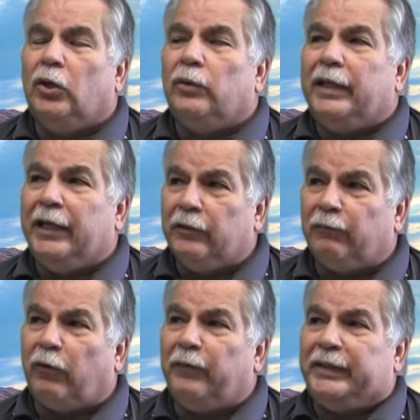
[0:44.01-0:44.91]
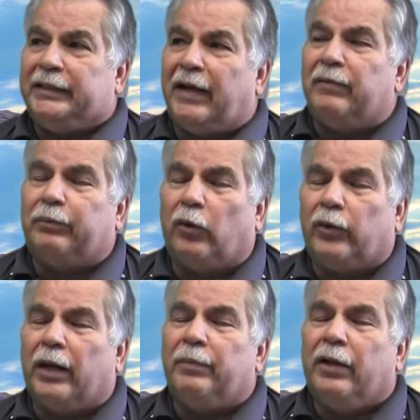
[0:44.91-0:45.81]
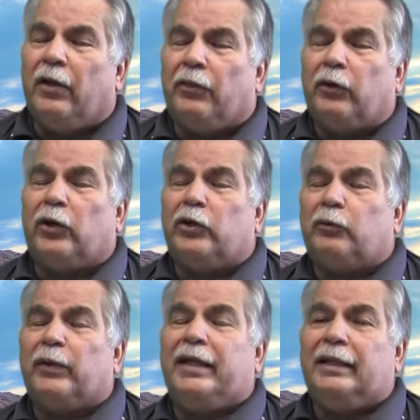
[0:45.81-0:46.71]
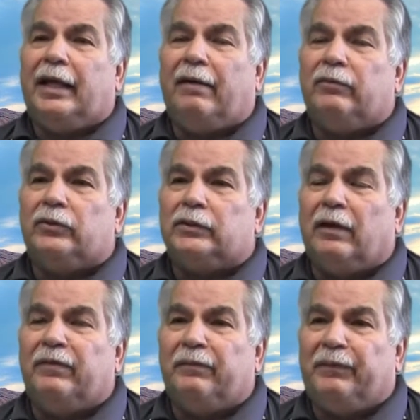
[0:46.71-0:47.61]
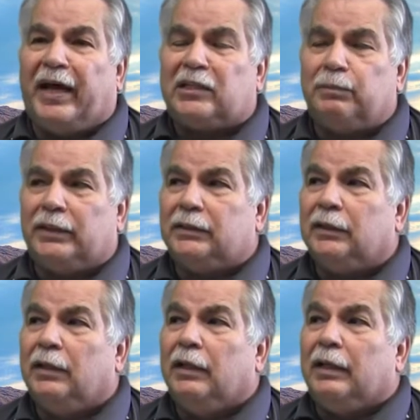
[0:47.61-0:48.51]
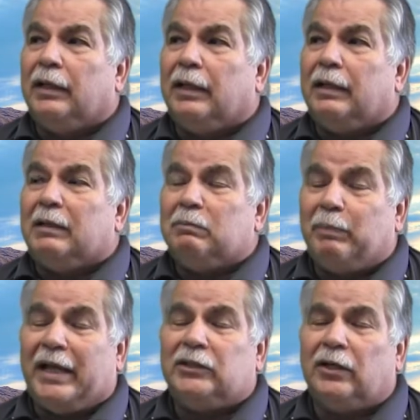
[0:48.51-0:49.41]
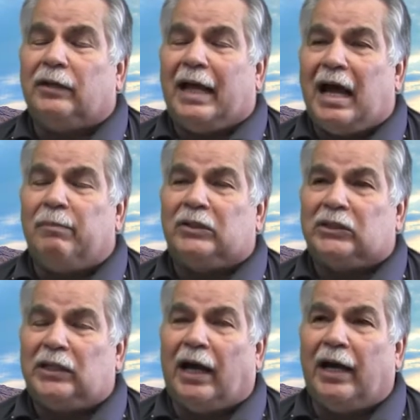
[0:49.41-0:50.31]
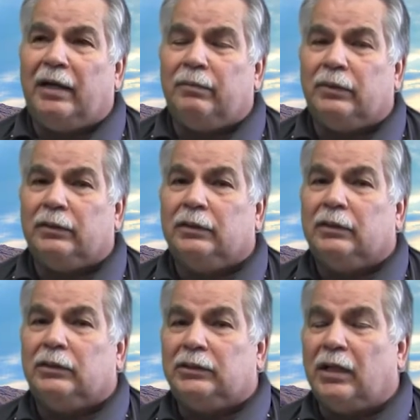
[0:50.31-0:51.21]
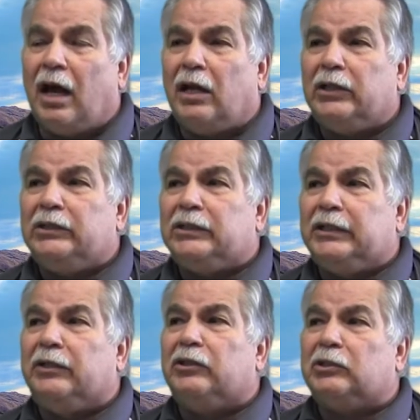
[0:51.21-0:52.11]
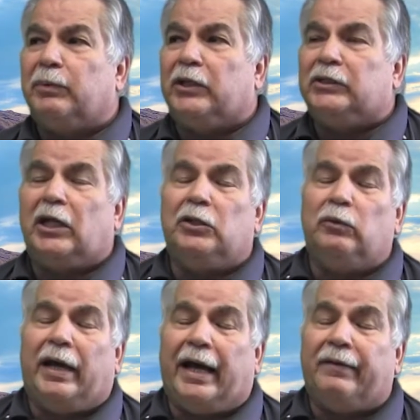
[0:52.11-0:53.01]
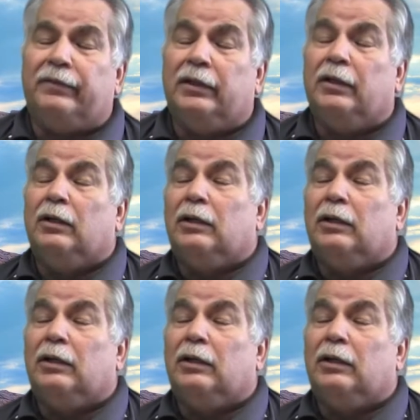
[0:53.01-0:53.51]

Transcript: So in the 457 program, there are three levels of investments based on how much time, knowledge, skill, and experience that you have